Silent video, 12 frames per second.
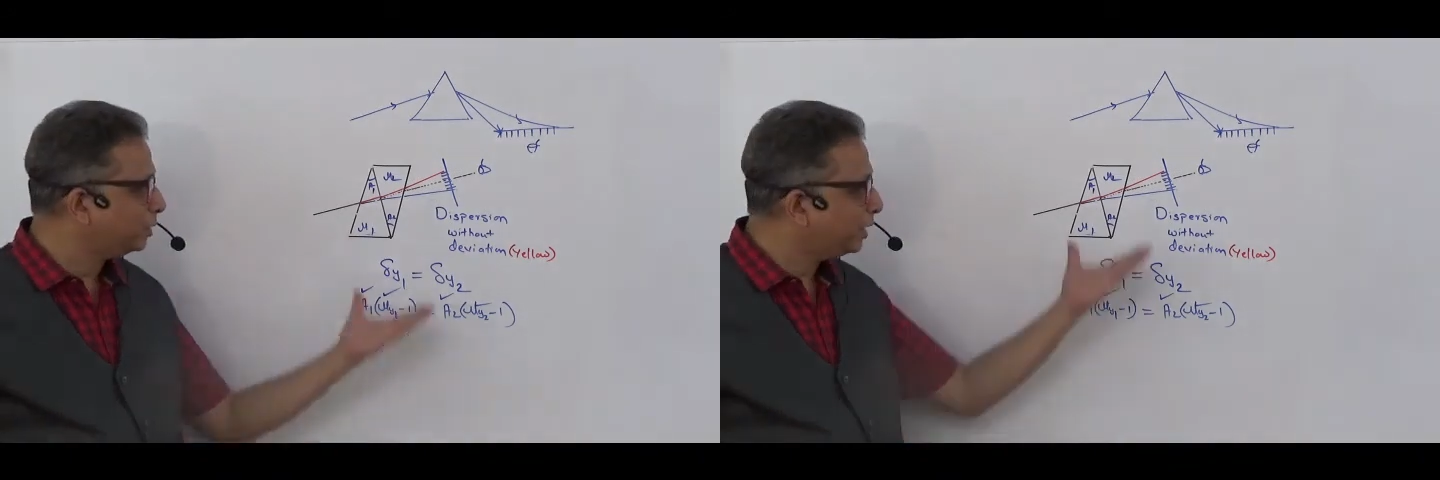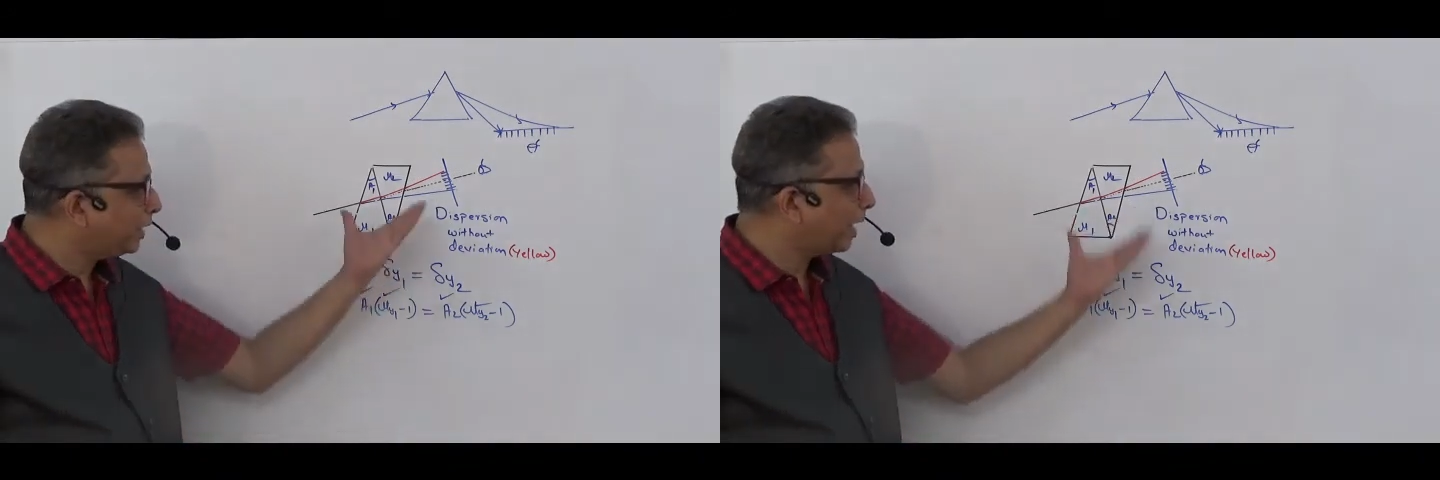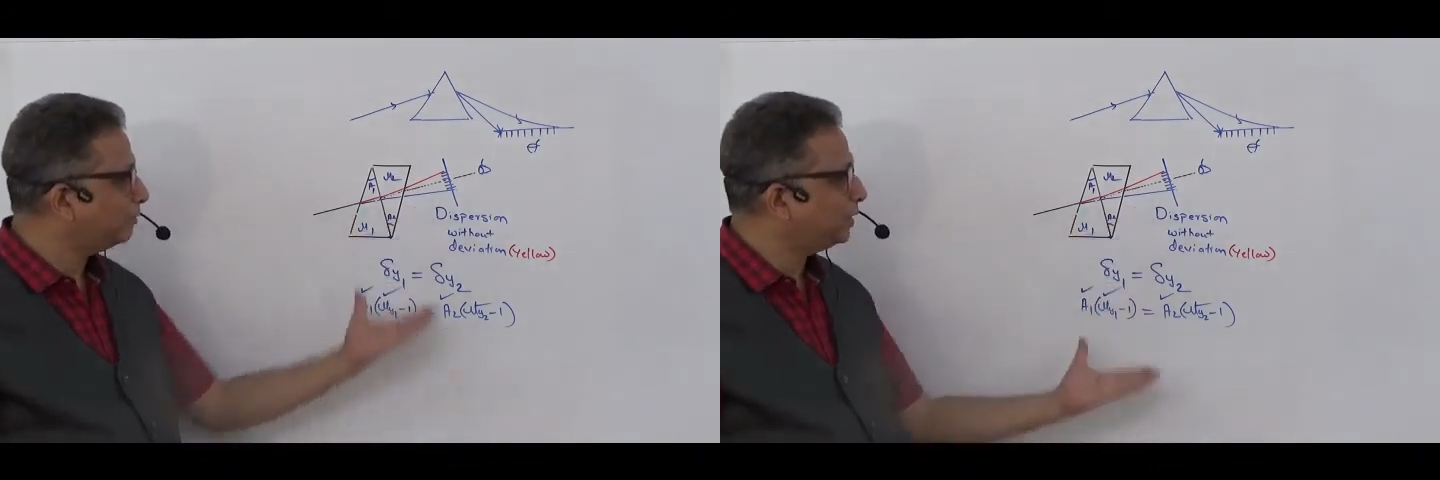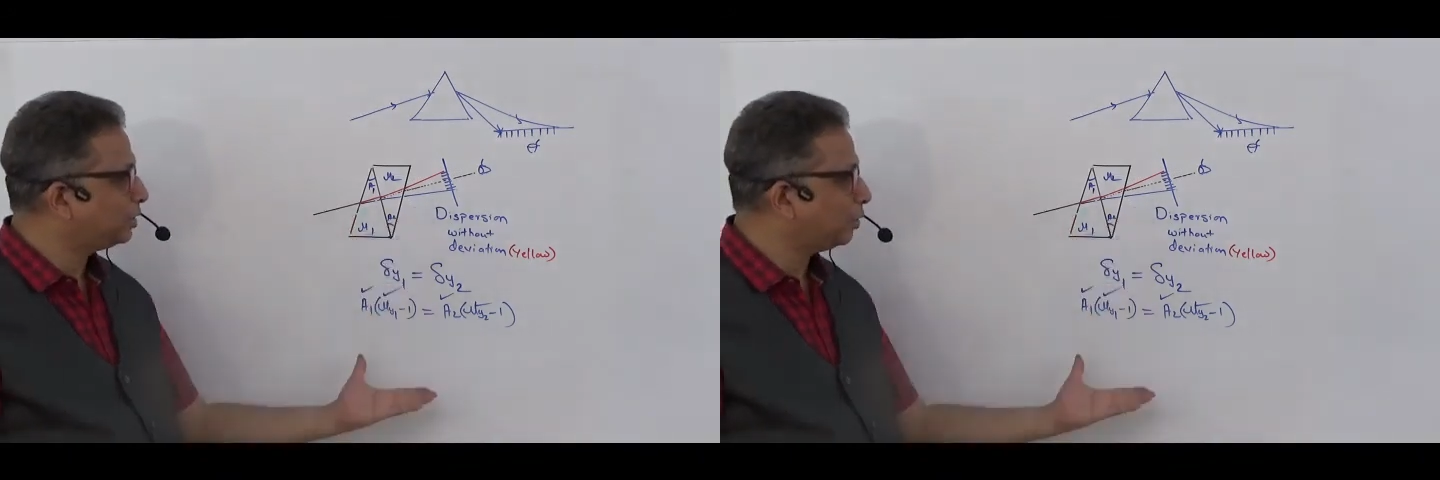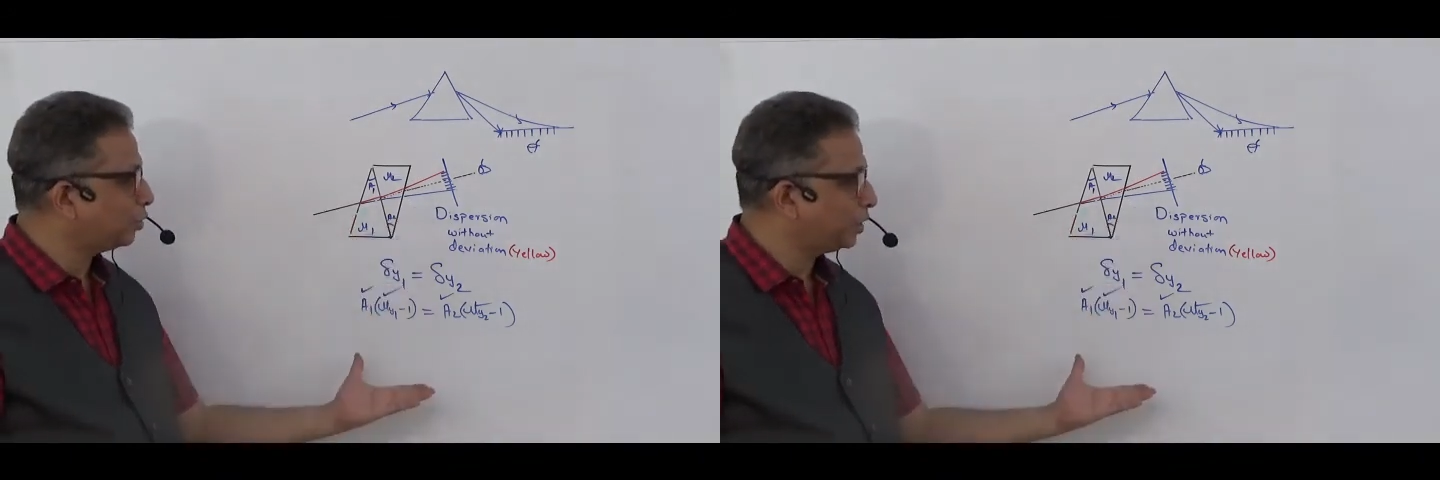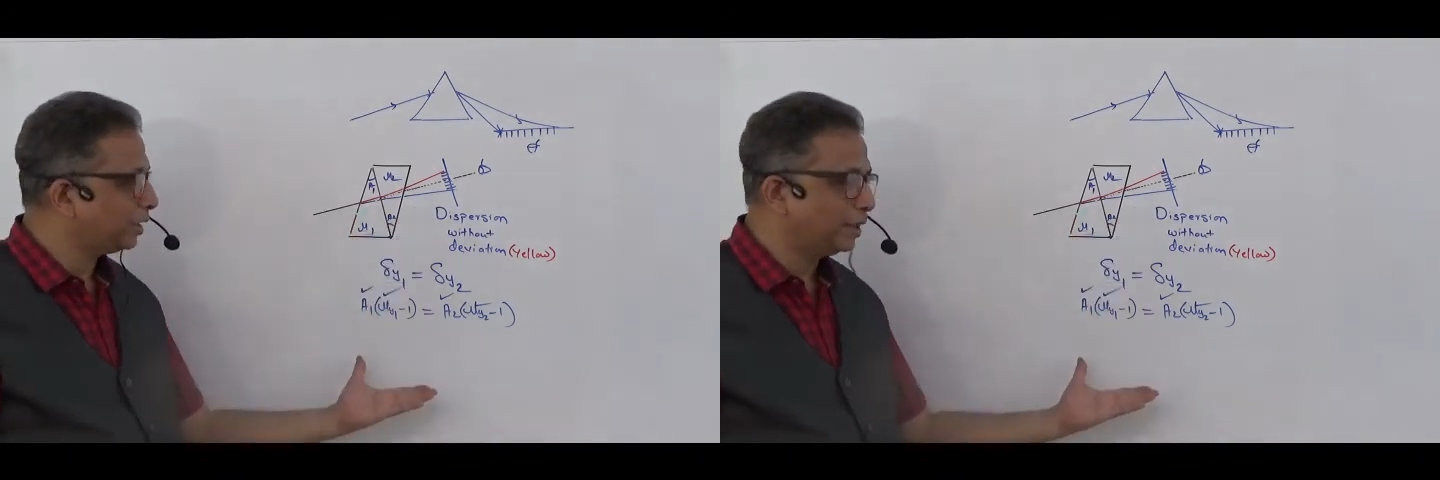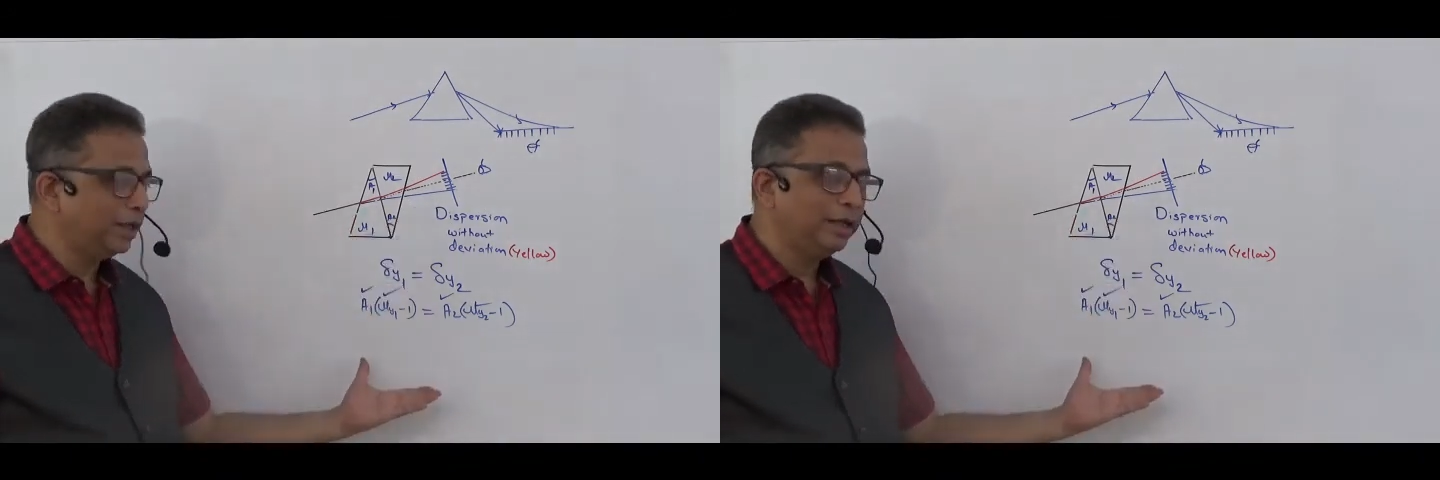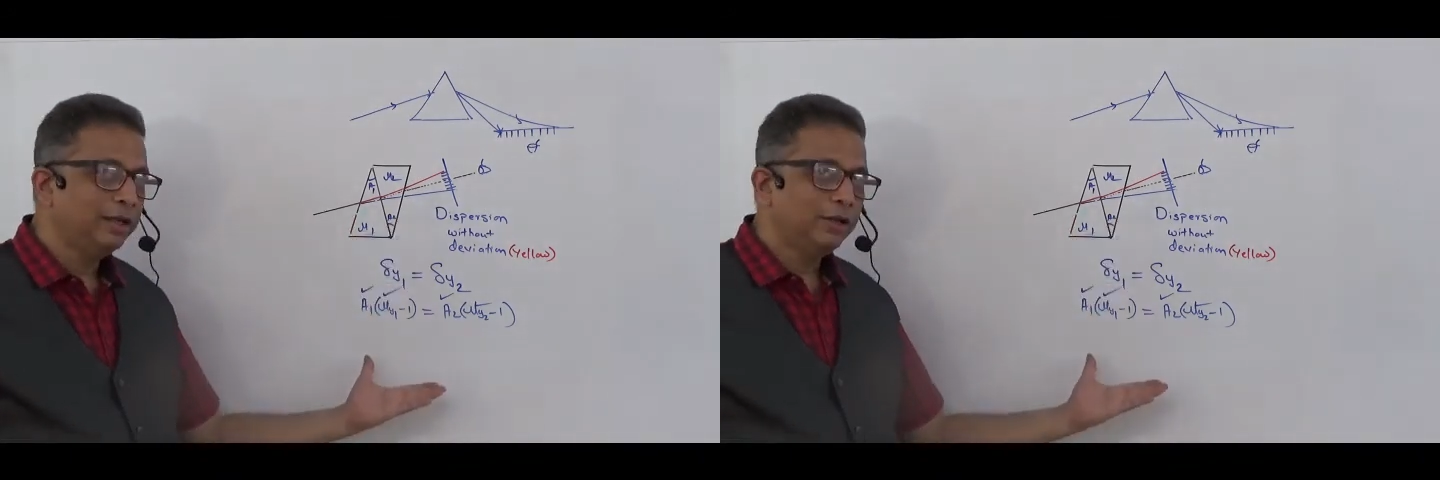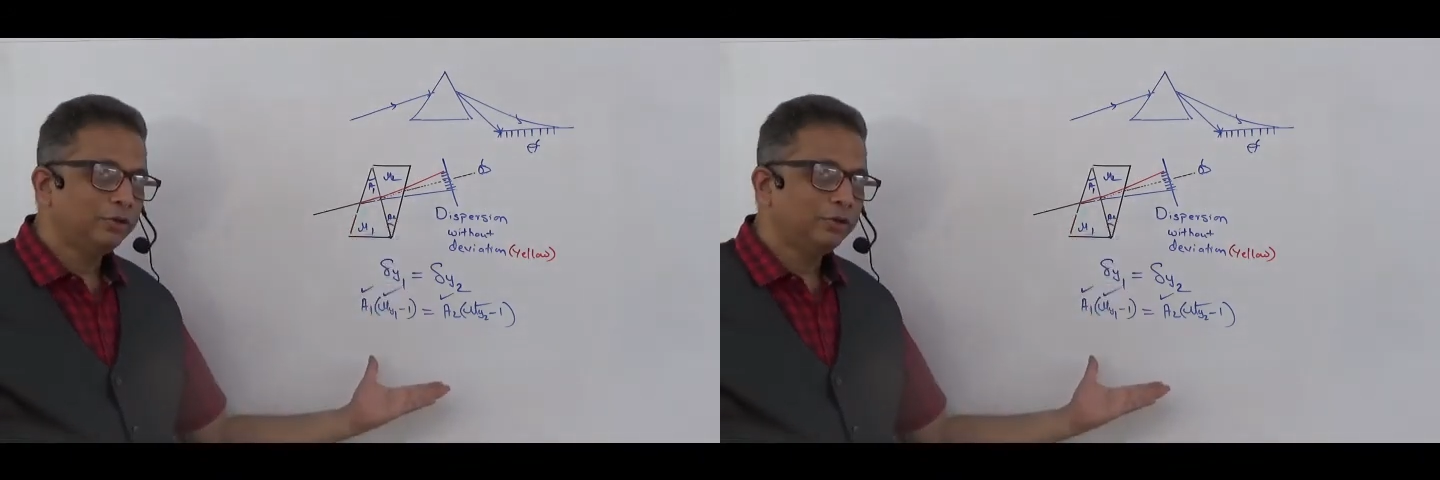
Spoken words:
derive this logically.